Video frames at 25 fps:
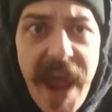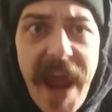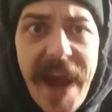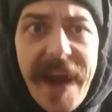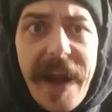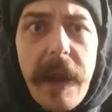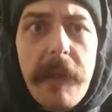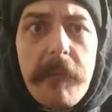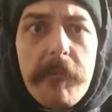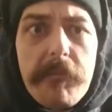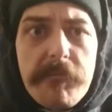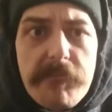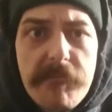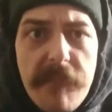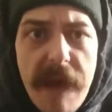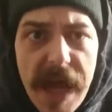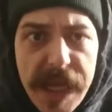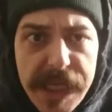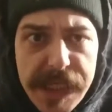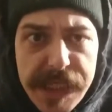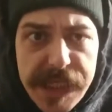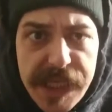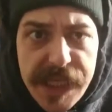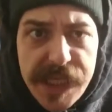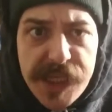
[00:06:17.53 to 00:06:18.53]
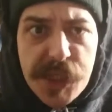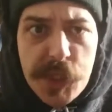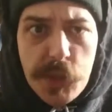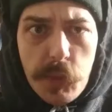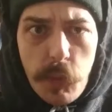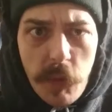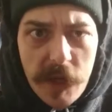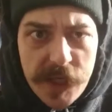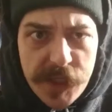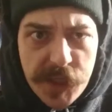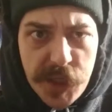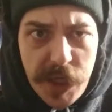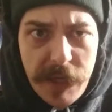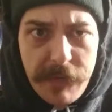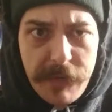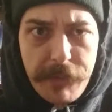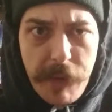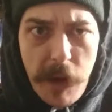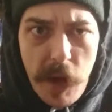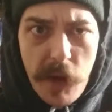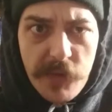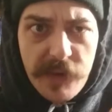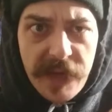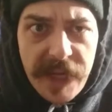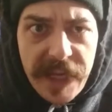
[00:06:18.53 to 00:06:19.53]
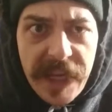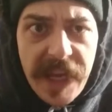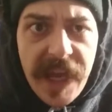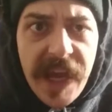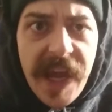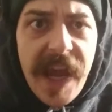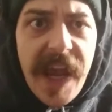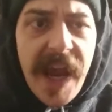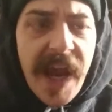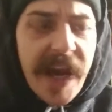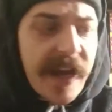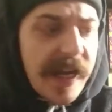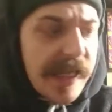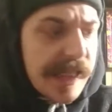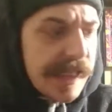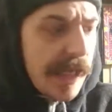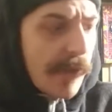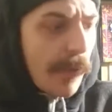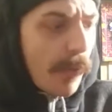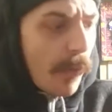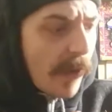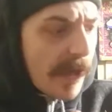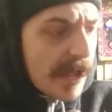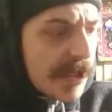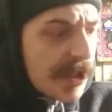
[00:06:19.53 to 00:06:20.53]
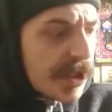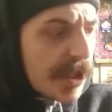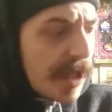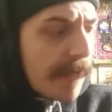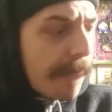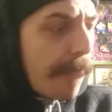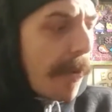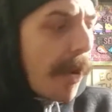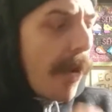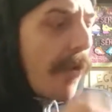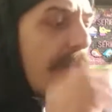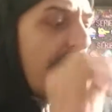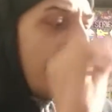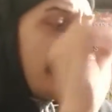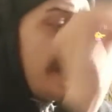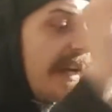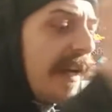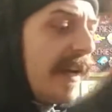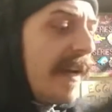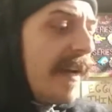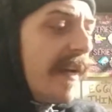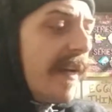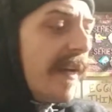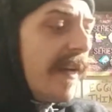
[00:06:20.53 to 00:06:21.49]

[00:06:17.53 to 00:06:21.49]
And I messaged 1.Trick.Pony, and I said, 1.Trick.Pony,